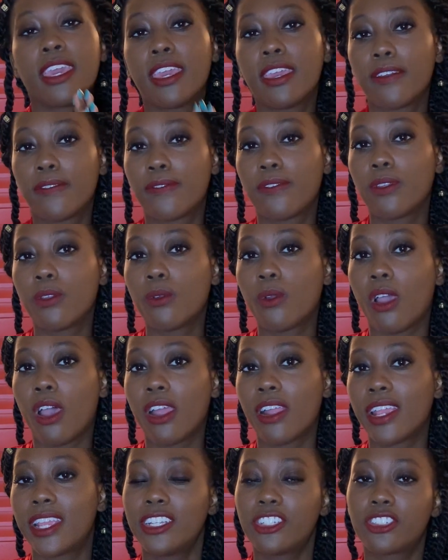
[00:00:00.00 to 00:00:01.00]
If you
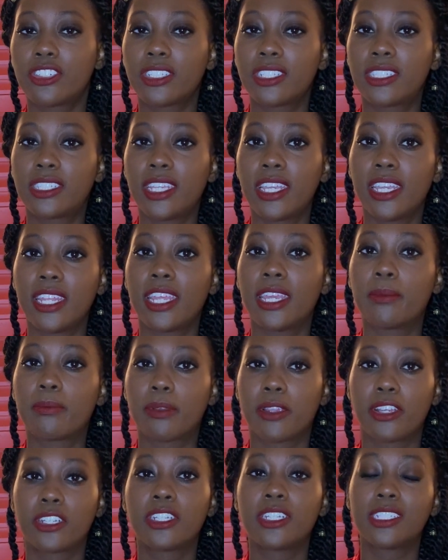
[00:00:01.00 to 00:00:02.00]
are interested in
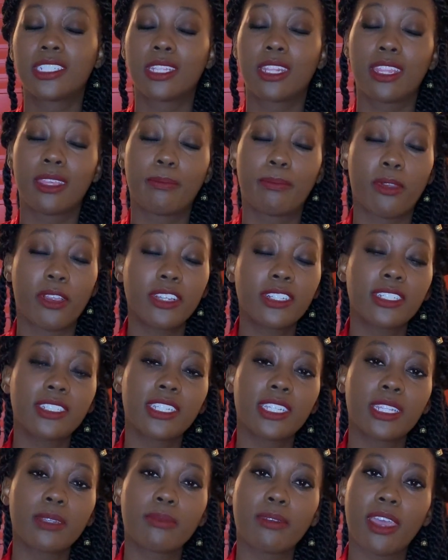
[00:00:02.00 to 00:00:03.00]

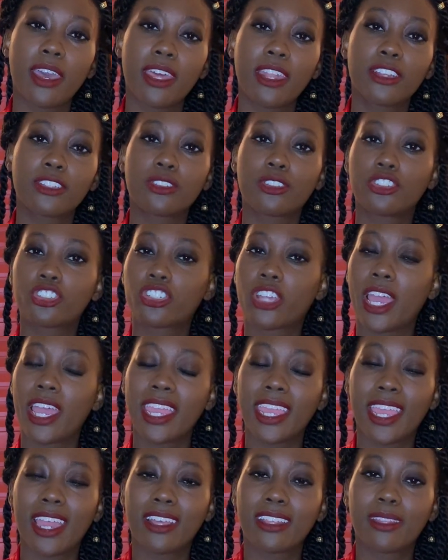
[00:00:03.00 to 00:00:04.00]
purchasing the product or
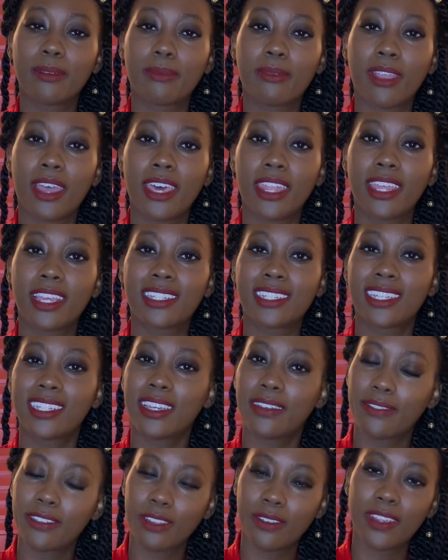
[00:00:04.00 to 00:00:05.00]
trying out the product, I
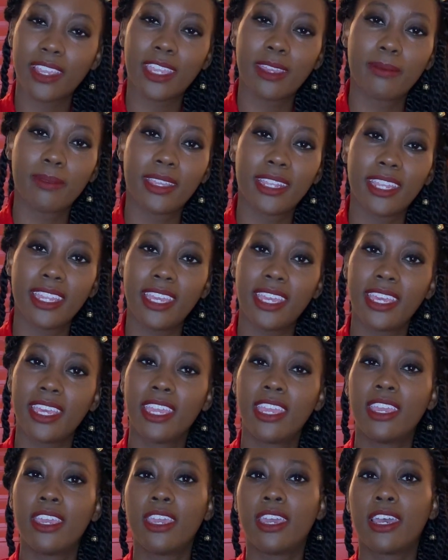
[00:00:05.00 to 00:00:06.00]
definitely recommend it.